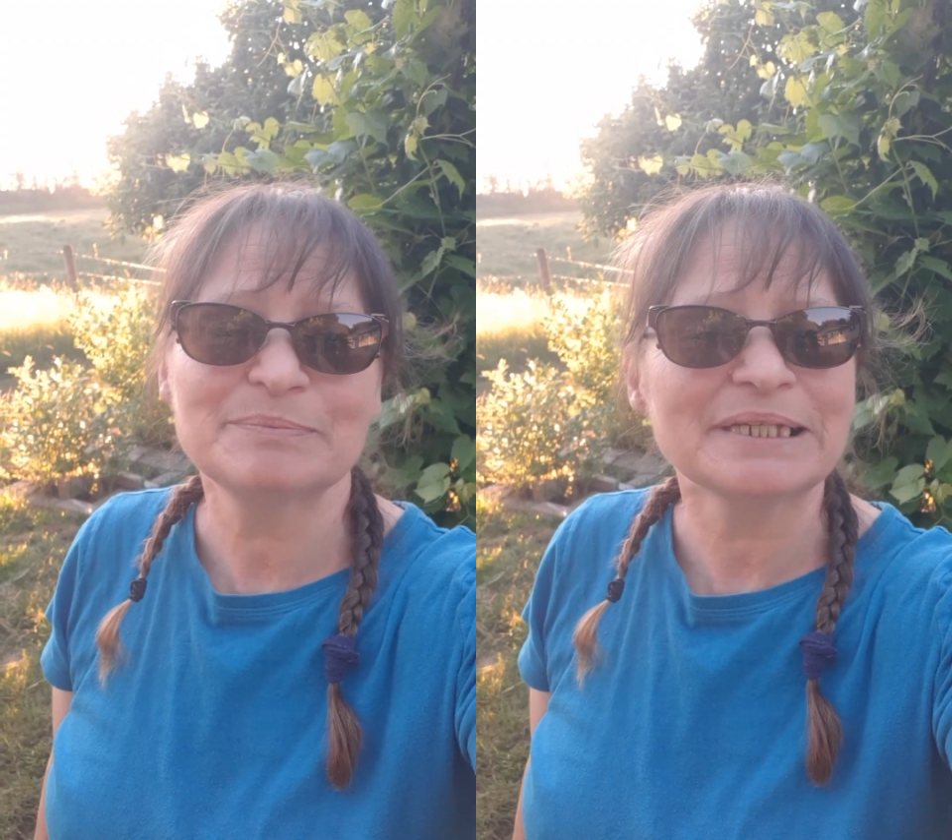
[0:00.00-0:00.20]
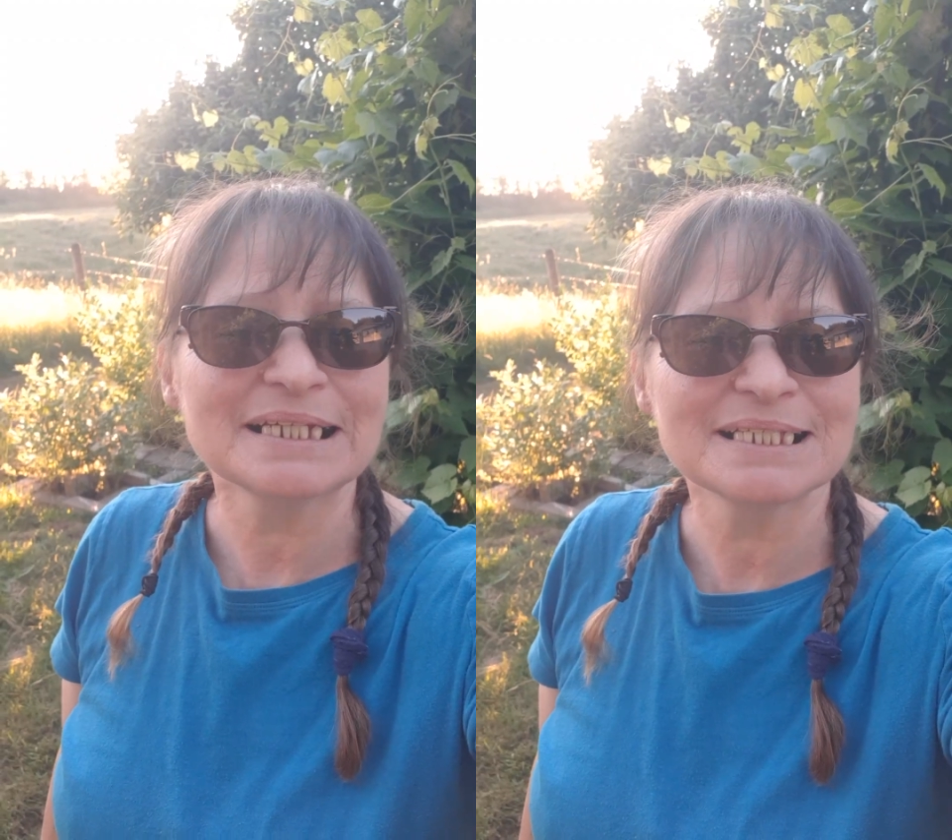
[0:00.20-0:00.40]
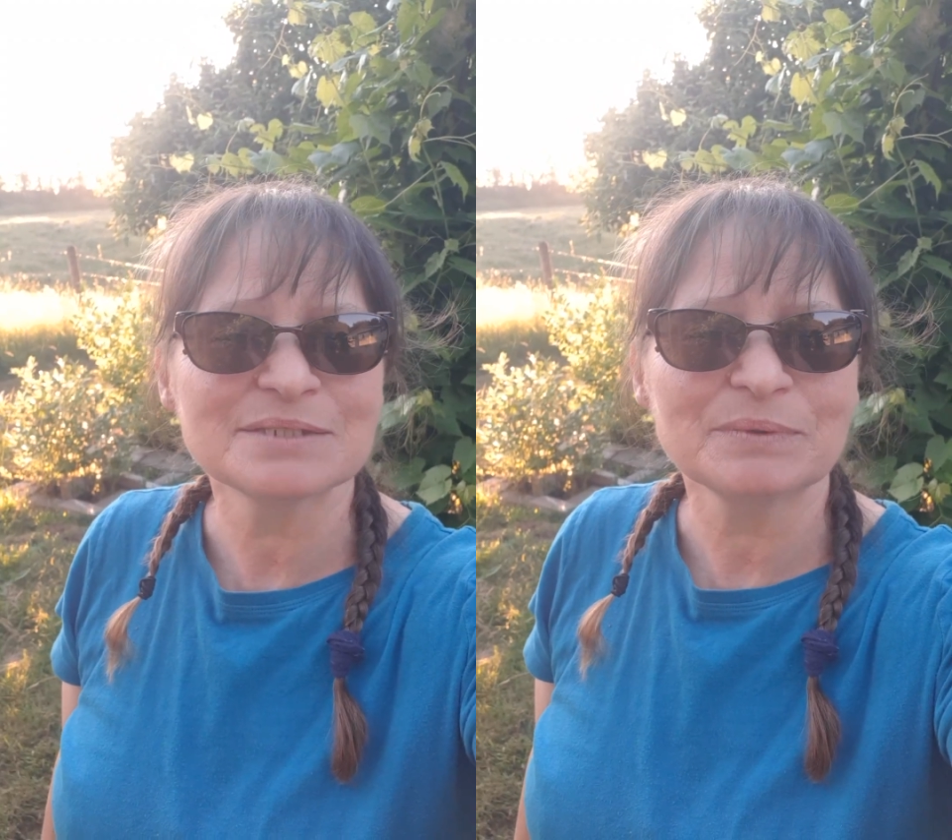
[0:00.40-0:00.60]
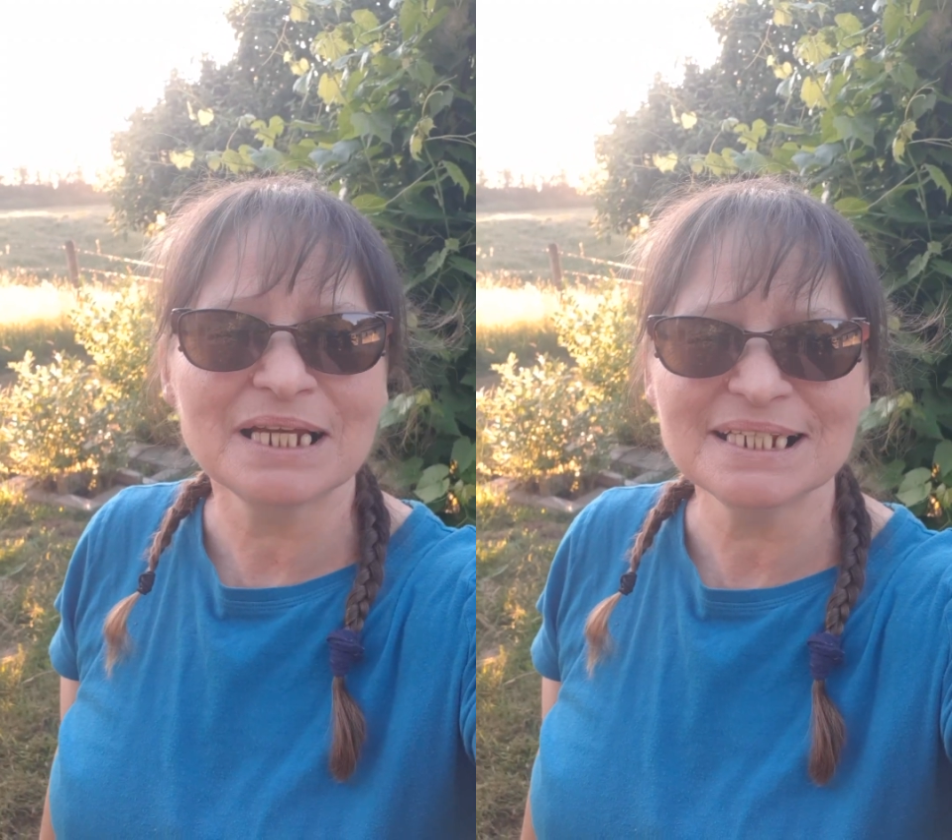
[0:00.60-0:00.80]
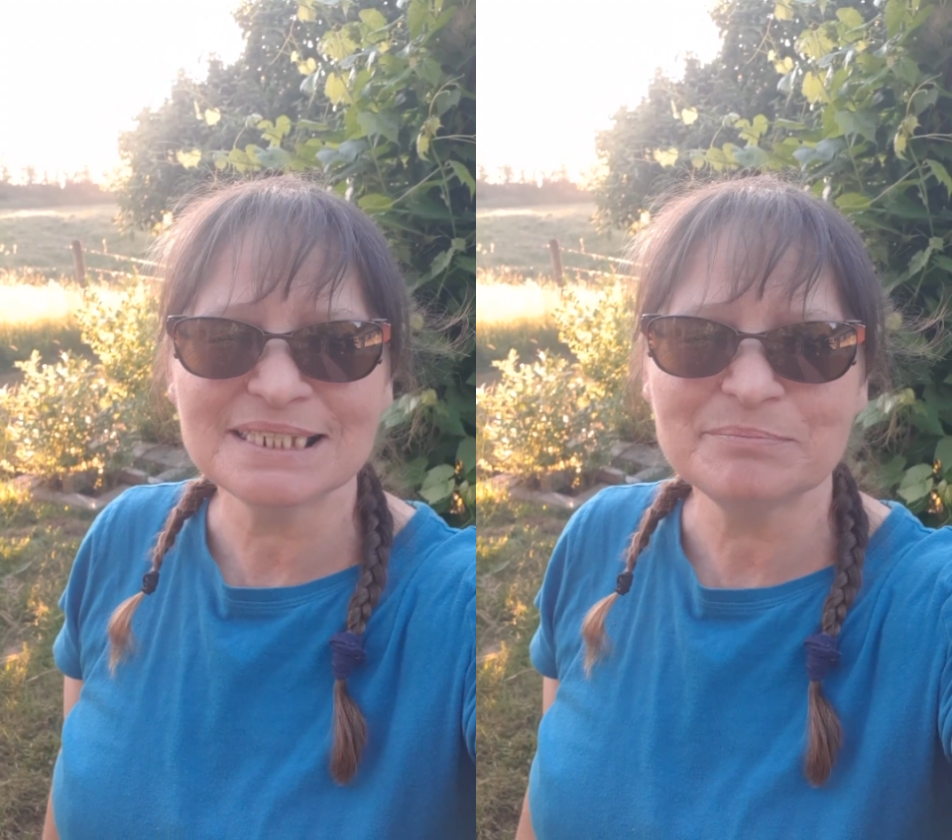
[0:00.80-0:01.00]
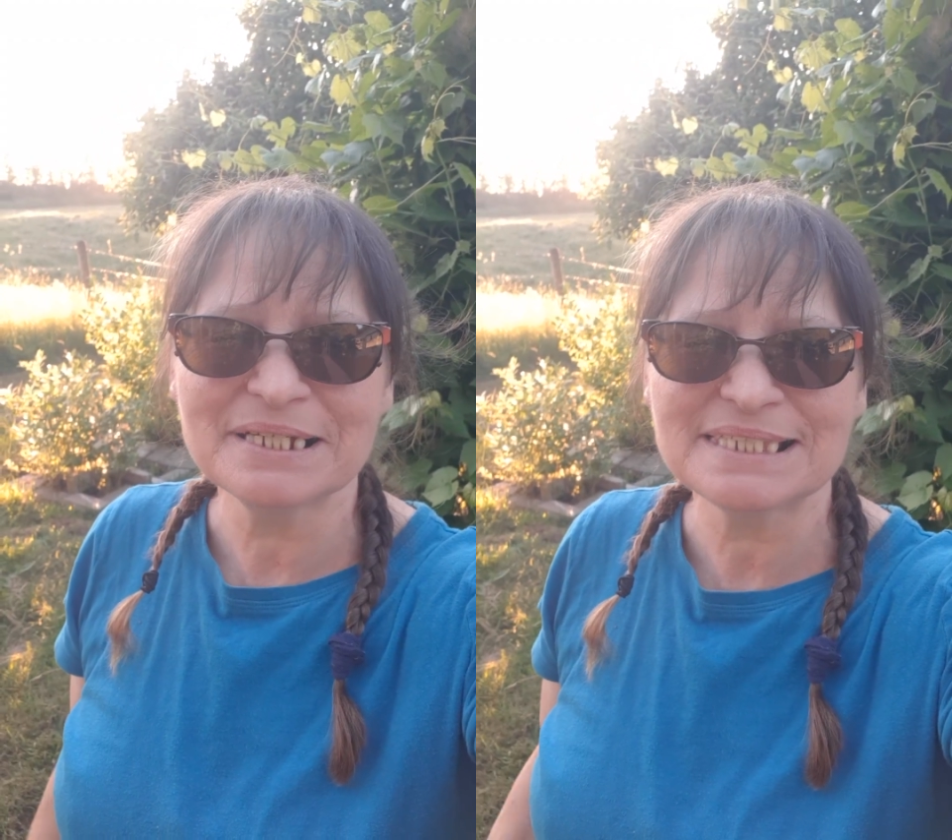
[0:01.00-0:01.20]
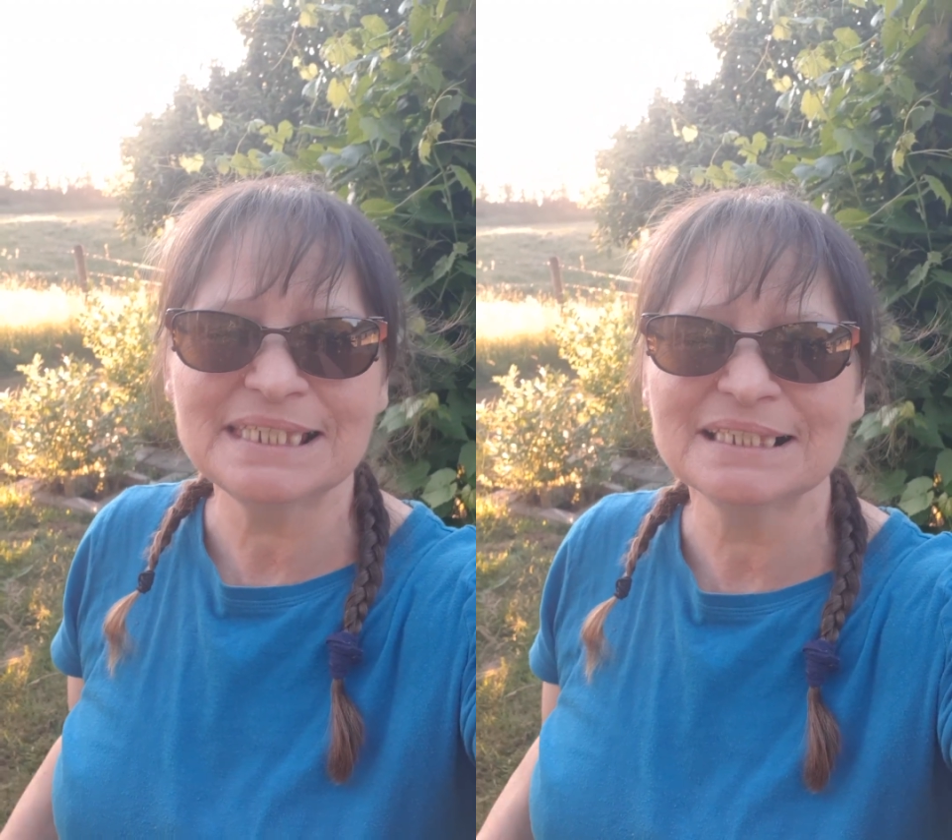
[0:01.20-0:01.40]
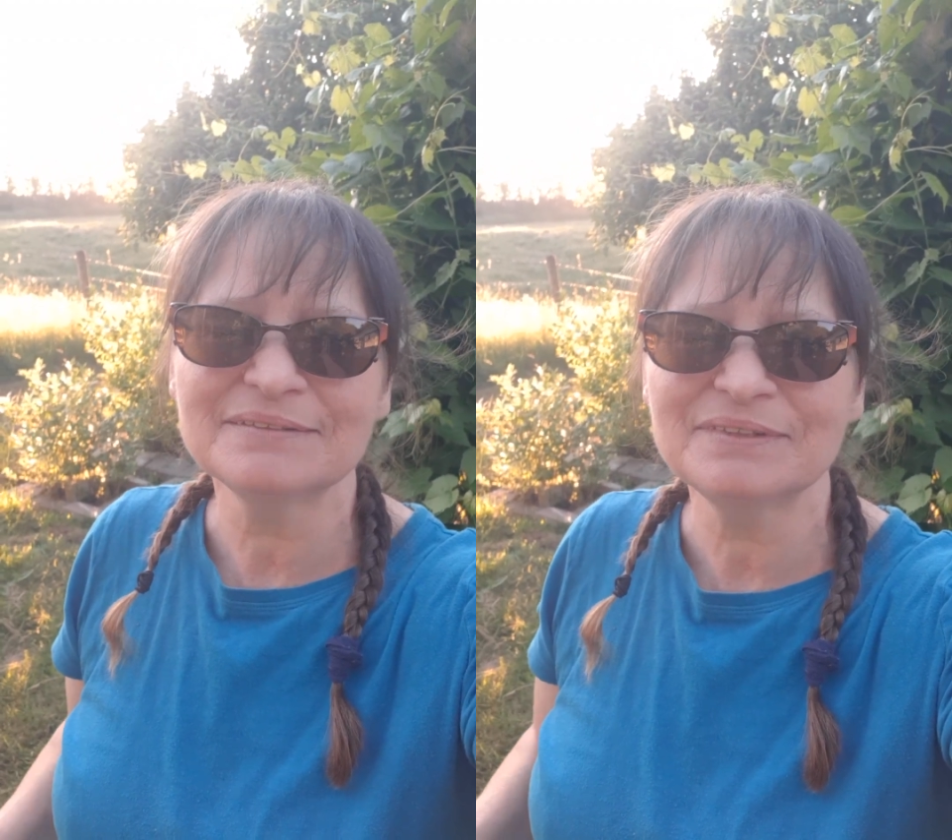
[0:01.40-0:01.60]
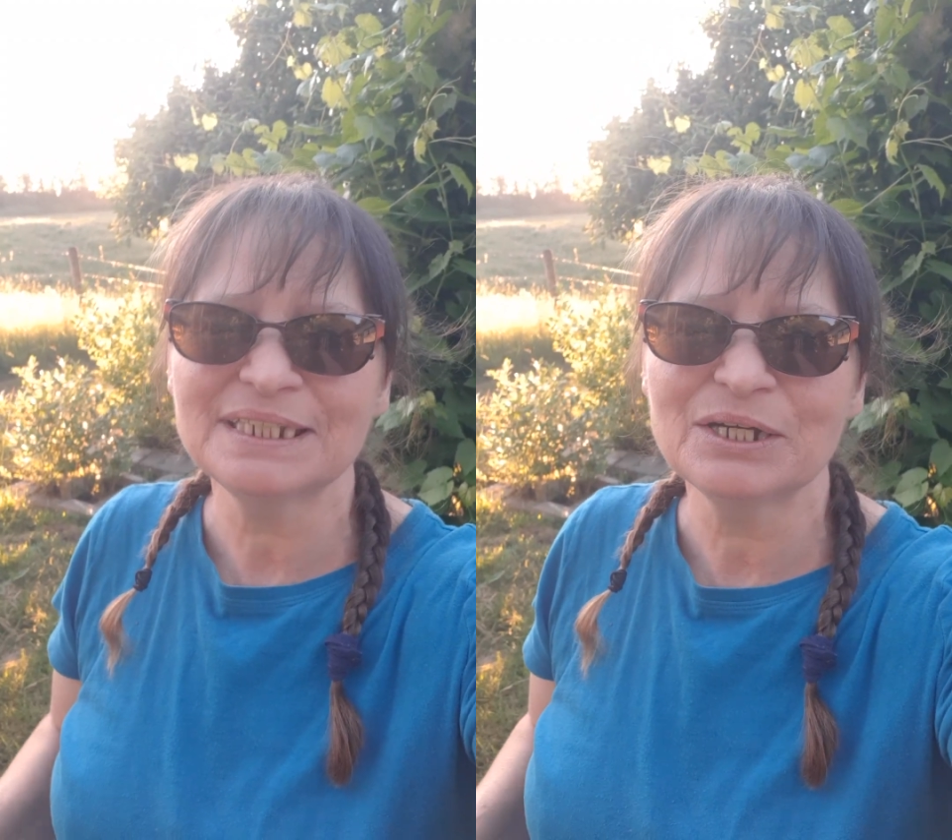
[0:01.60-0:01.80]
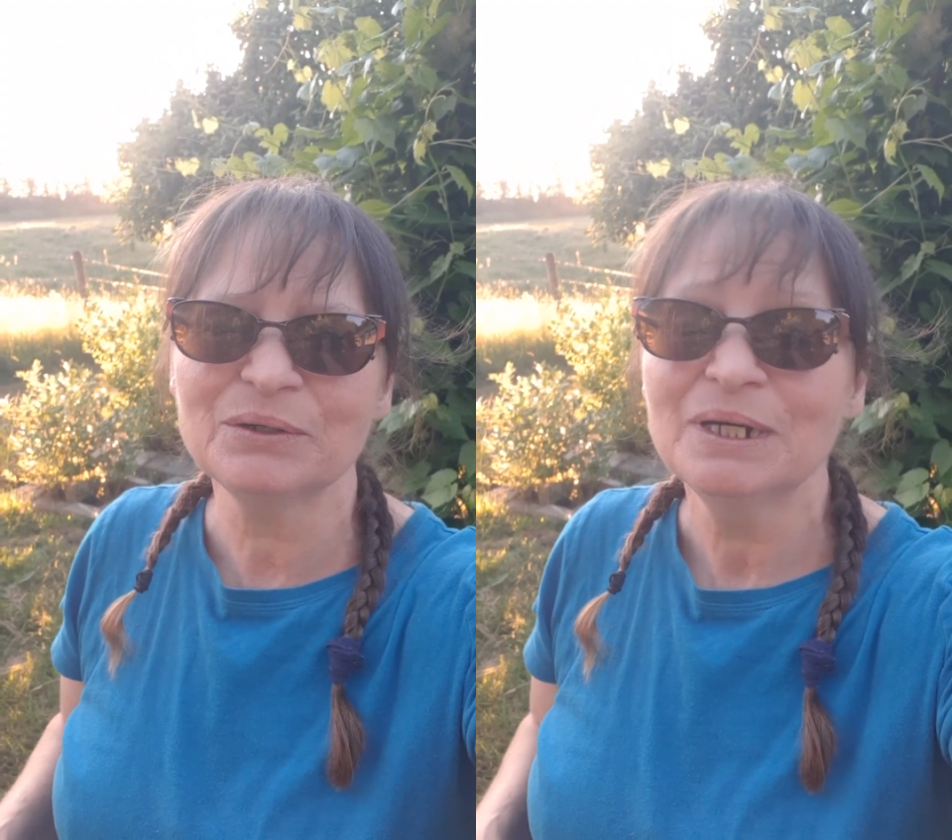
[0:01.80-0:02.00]
because when I did my seedling
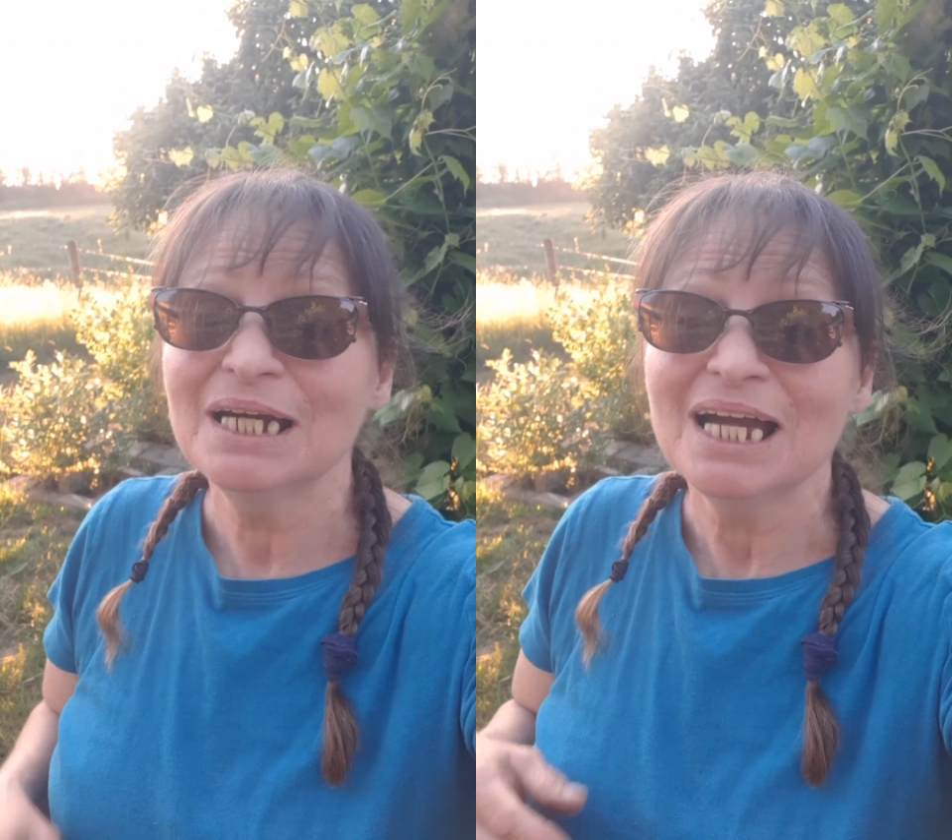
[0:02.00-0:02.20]
video